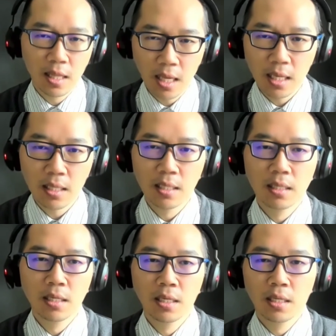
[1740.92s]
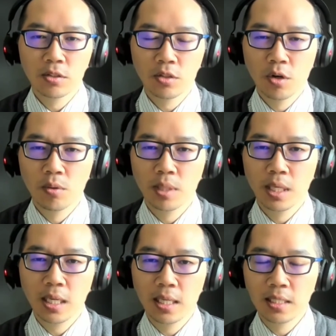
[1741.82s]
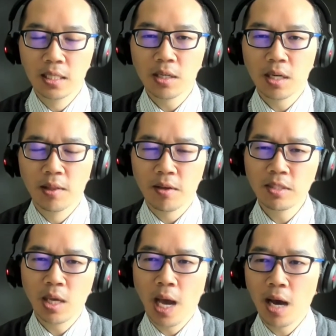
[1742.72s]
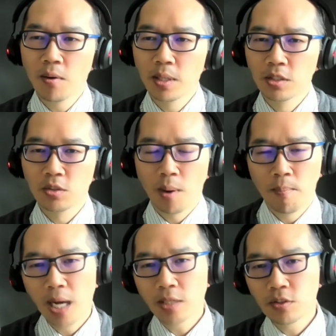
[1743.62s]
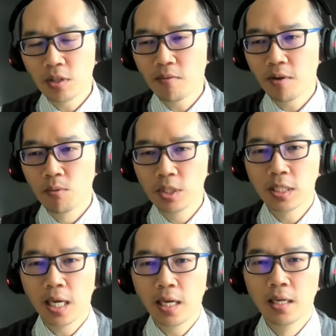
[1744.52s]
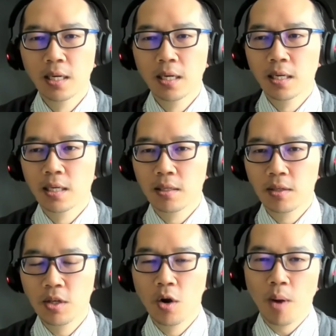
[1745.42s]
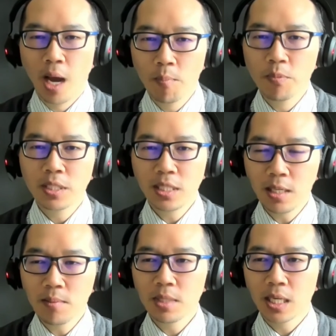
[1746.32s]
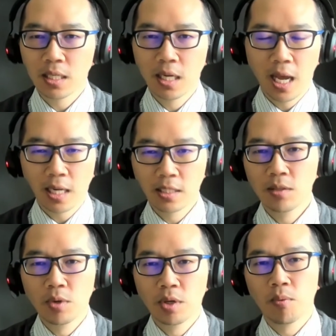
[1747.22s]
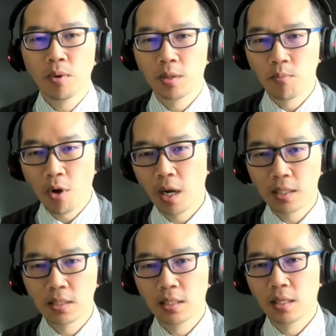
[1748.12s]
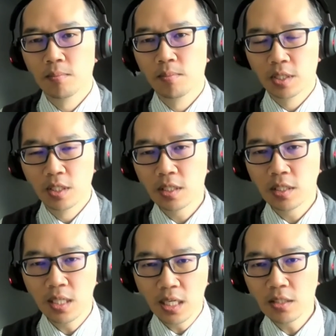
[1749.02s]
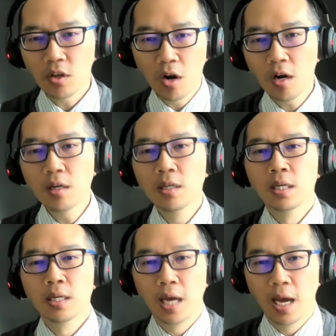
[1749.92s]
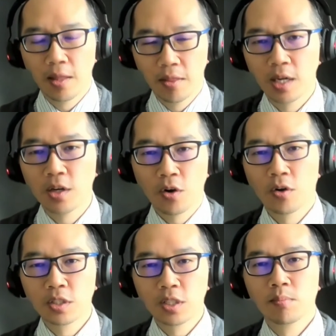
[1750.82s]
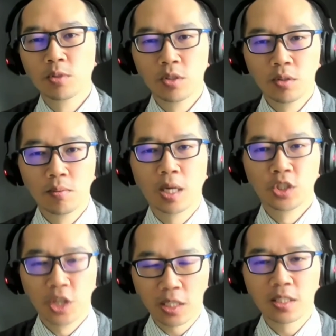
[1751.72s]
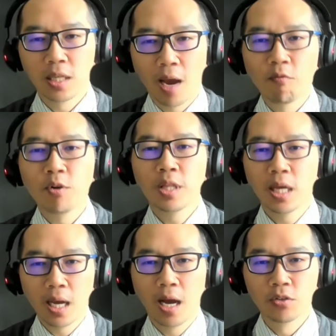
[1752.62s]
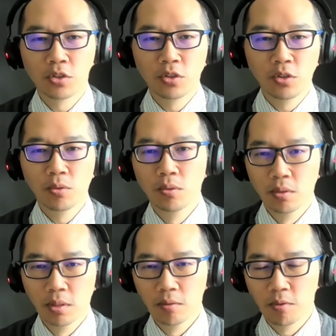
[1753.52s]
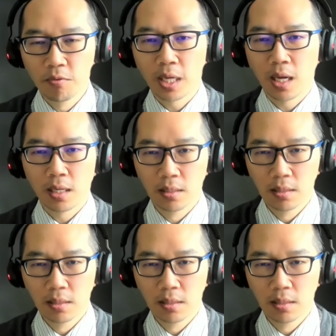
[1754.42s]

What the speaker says: think. So it's still, like you say, how at a Scrum Master level, I would say, help the team get connected with what the product and business needs are, and then encourage them to adjust everything else to reflect that.